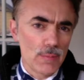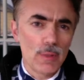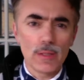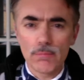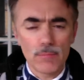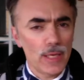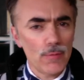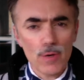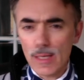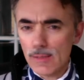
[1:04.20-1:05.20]
but in
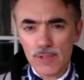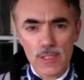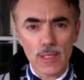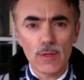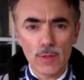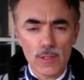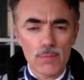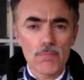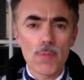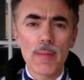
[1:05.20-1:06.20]
relativistic units,
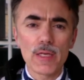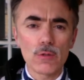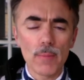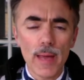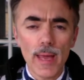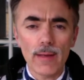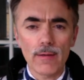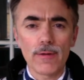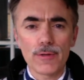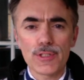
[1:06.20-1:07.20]
momentum and
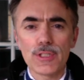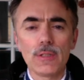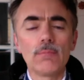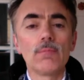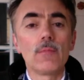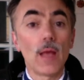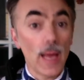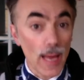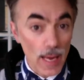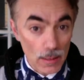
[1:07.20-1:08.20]
energy
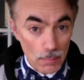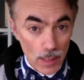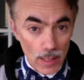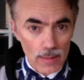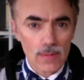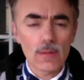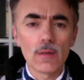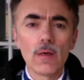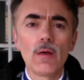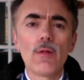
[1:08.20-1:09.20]
and mass,
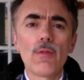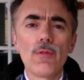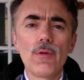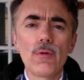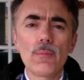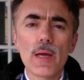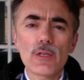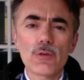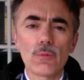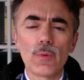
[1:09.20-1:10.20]
they are
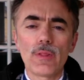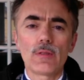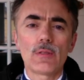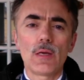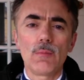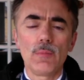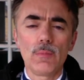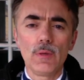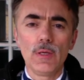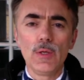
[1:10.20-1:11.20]
measured with the same
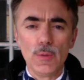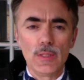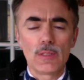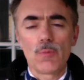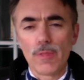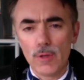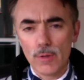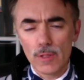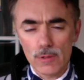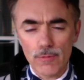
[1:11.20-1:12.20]
units, with
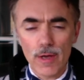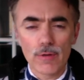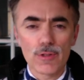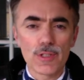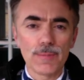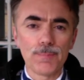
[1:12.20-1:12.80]
units of energy.